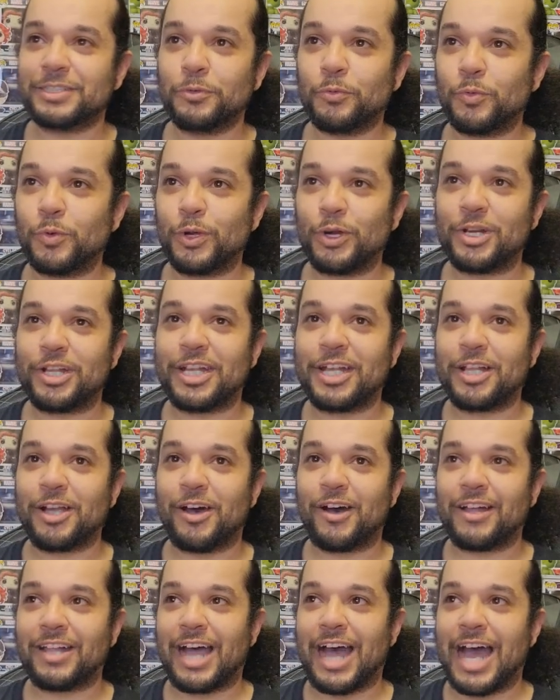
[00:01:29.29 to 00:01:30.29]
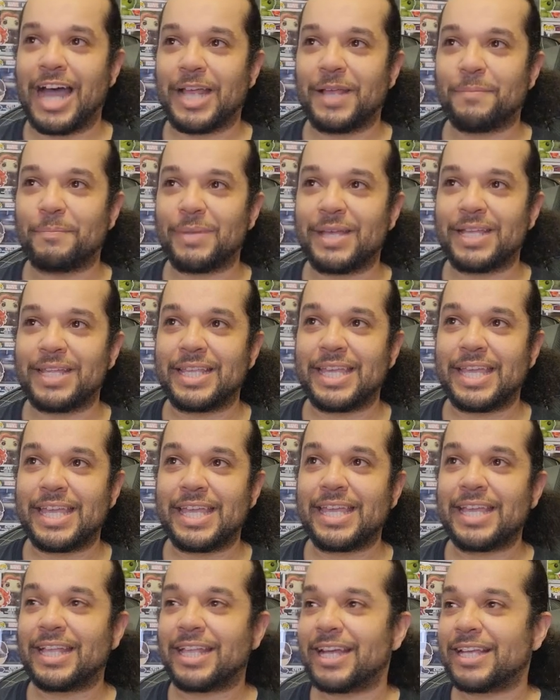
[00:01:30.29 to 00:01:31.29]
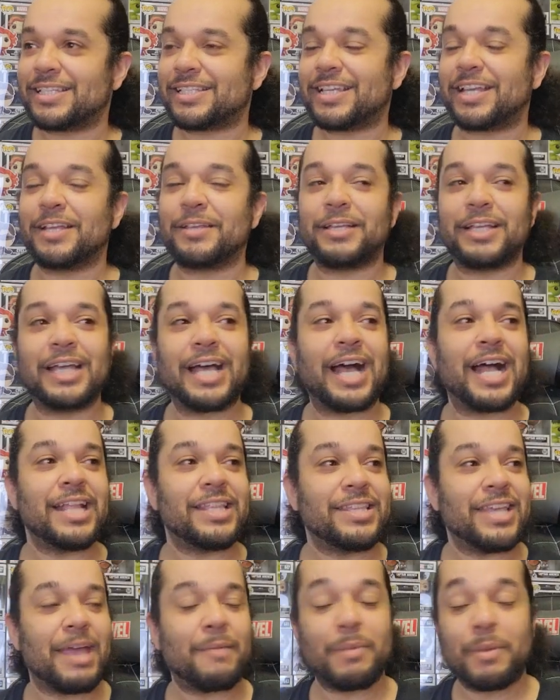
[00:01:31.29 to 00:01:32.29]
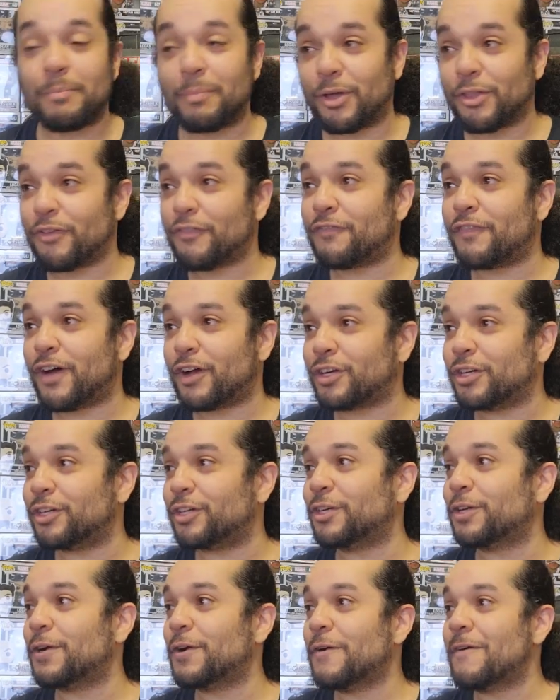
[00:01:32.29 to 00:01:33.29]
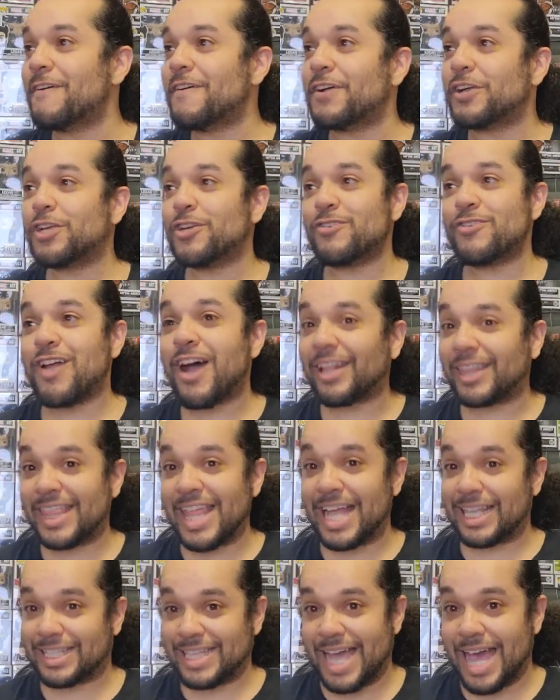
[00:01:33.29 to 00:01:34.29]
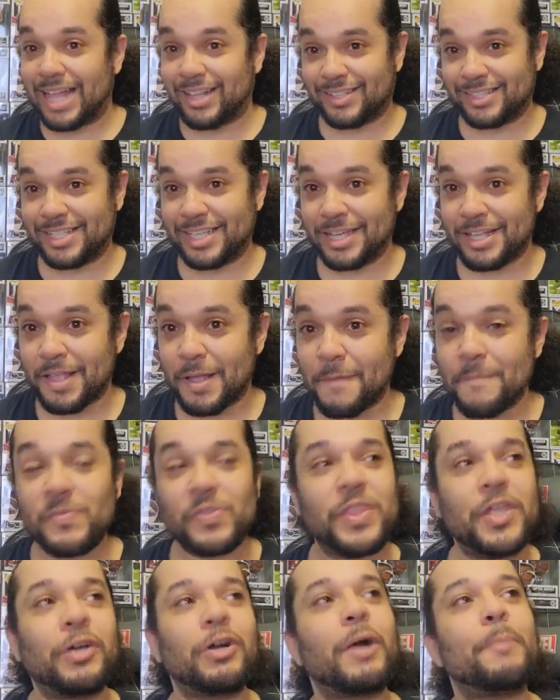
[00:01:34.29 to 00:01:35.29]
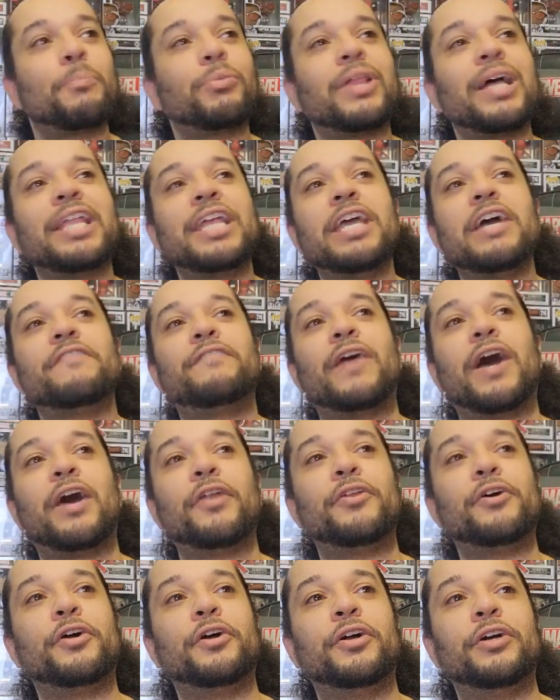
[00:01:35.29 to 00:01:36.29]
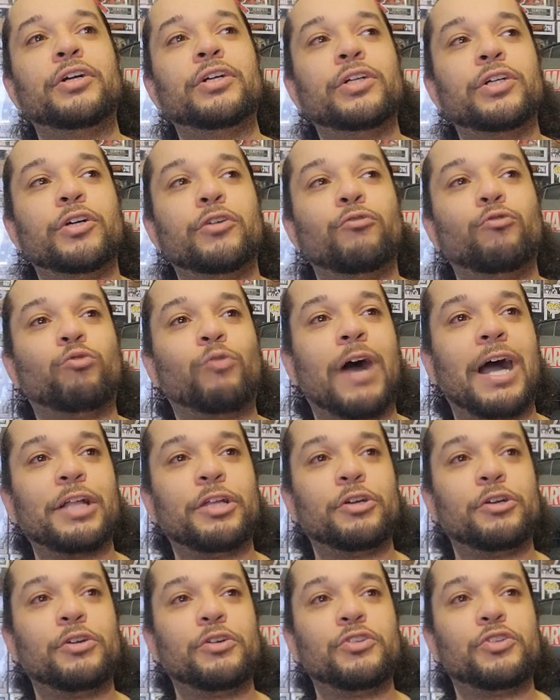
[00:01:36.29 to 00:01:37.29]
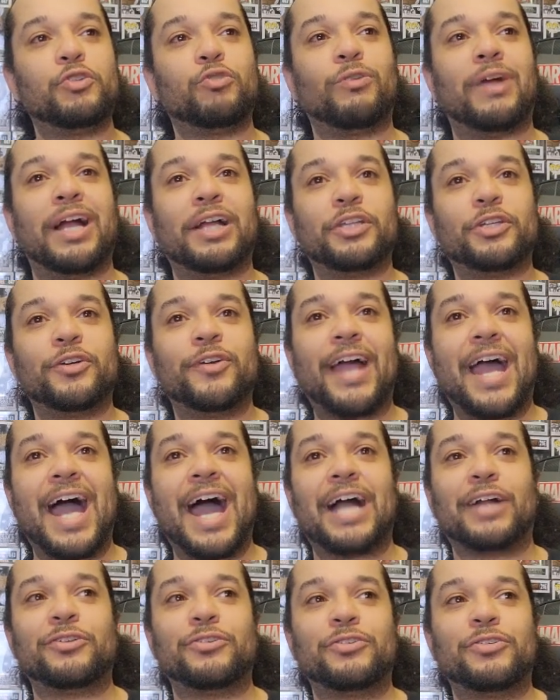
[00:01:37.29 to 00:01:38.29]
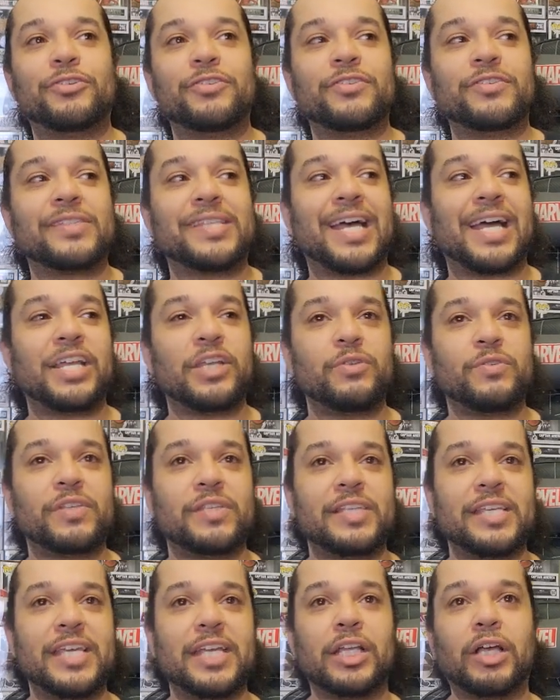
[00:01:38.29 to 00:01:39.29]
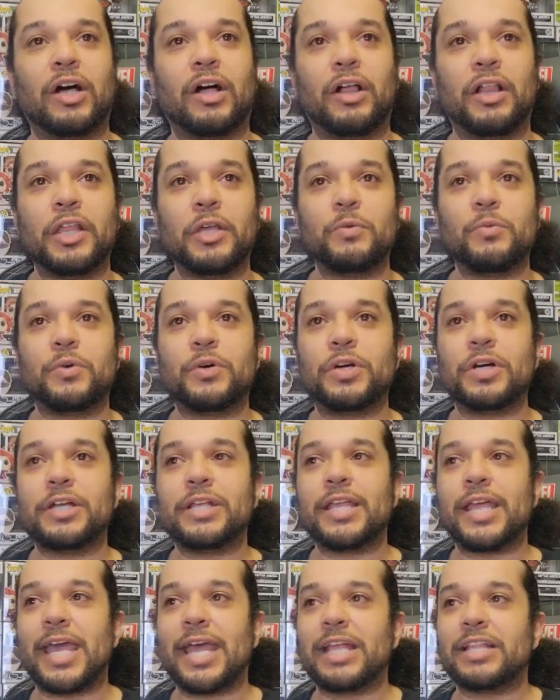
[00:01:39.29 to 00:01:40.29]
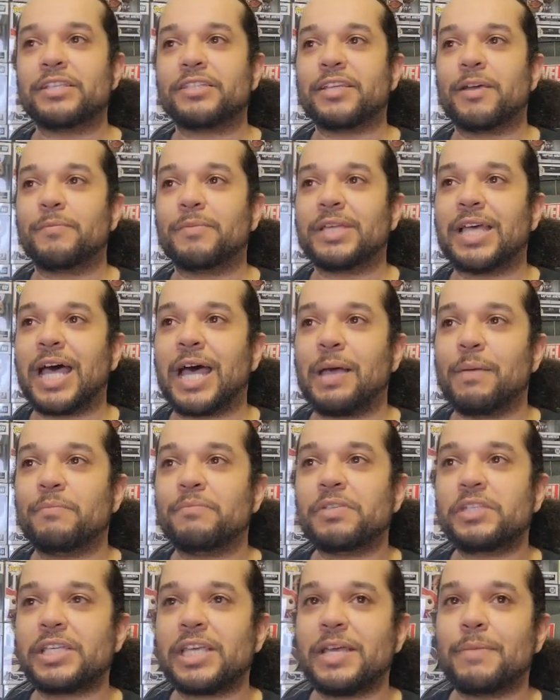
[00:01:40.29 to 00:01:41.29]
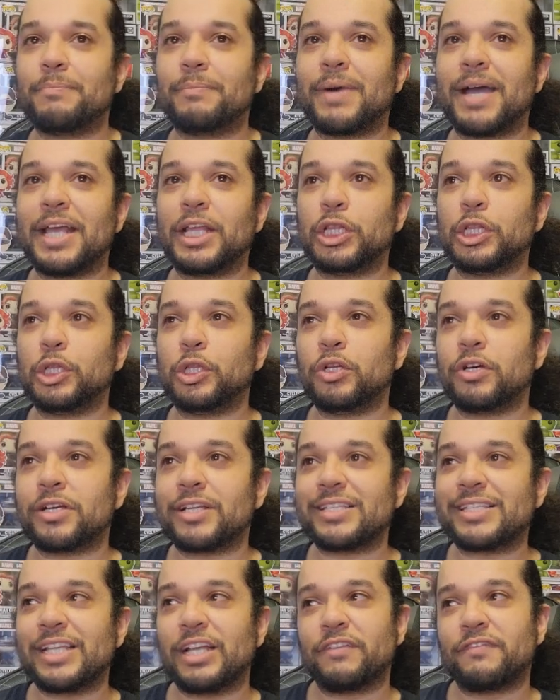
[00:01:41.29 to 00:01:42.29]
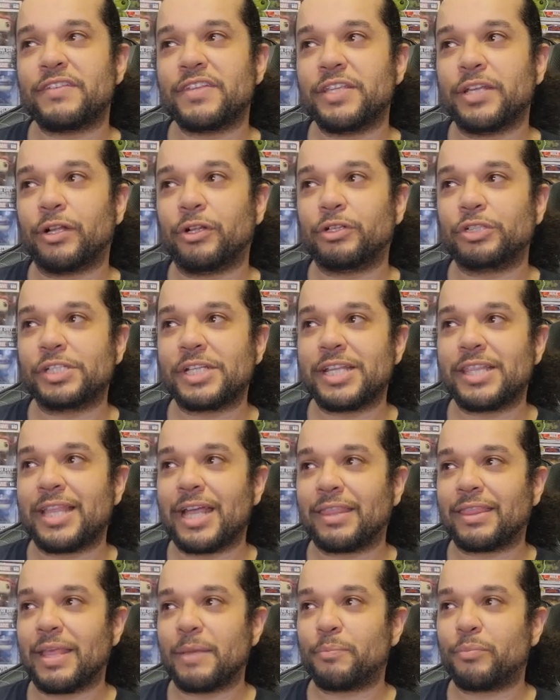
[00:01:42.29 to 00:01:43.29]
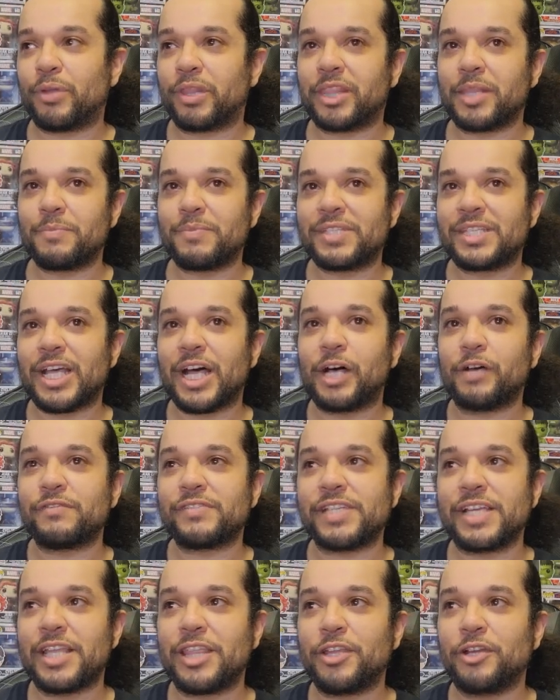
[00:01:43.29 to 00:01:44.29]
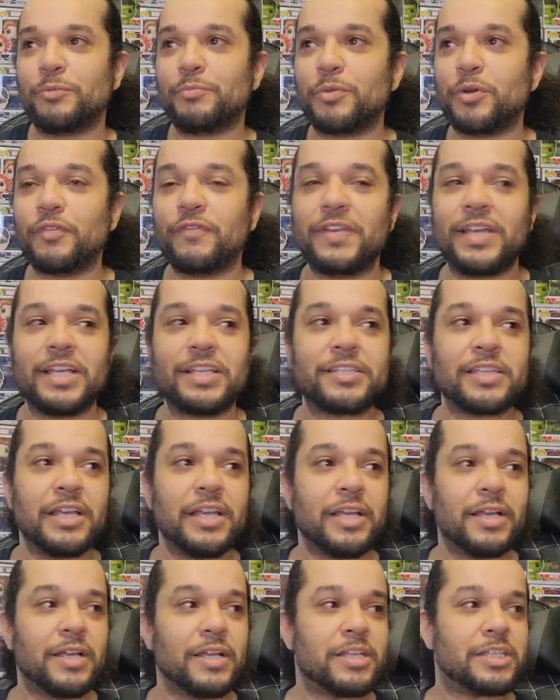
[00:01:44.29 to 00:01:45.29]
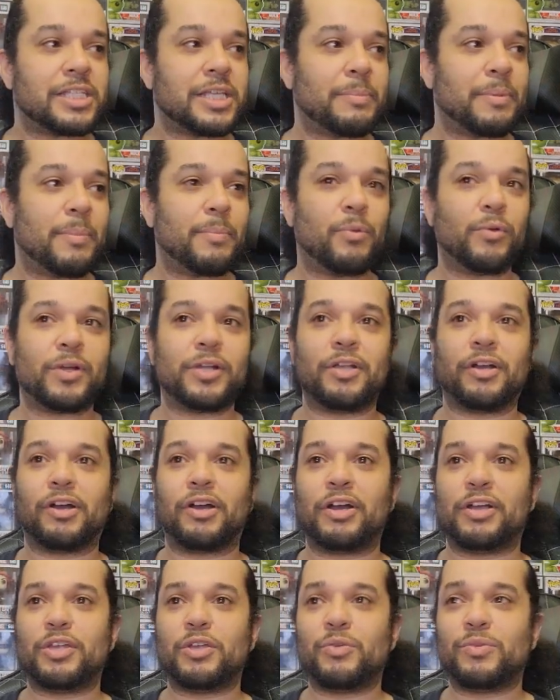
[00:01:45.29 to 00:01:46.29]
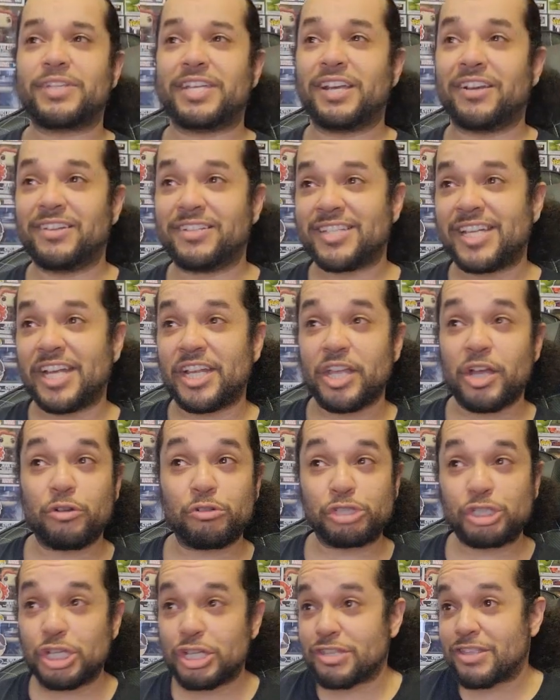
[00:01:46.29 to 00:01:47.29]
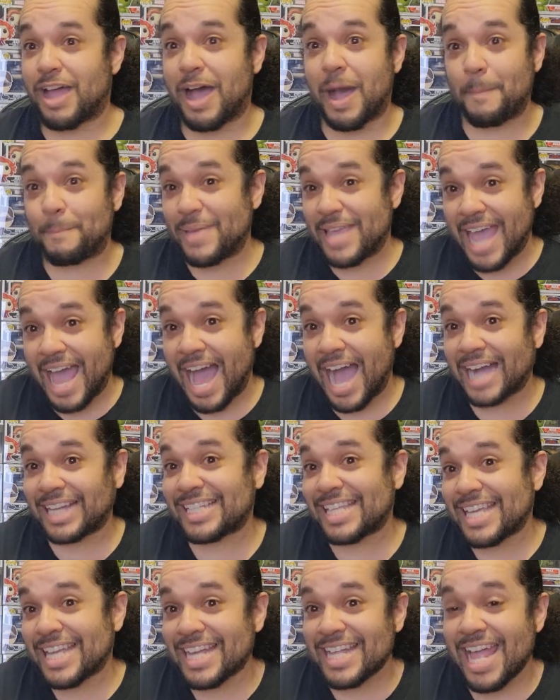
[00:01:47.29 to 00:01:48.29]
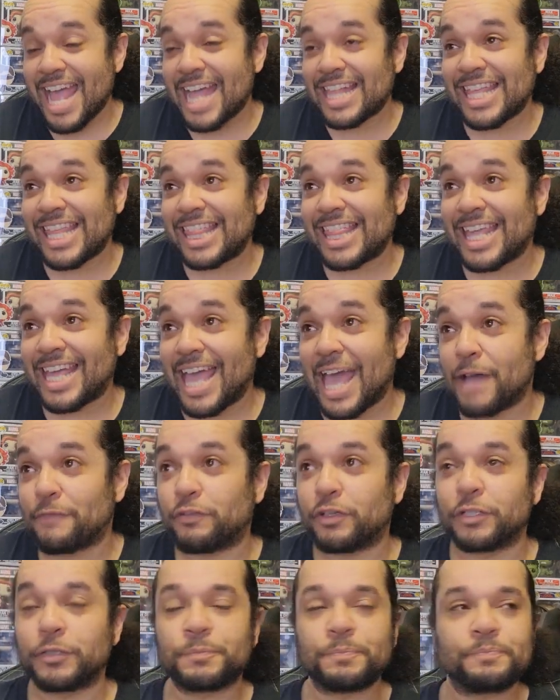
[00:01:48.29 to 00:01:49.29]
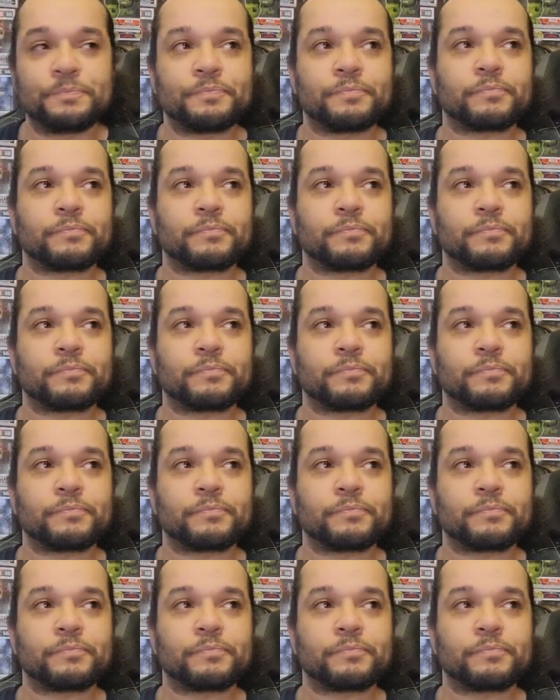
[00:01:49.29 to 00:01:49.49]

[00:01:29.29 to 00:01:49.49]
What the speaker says: worded on IMDb. And I said, God damn it, motherfucker. You're not that talented. There are plenty of other writer, director, actors that you see in Hollywood. And sometimes it might look self-indulgent that they put themselves in their movies. Some people can argue Tarantino should not be acting in anything ever.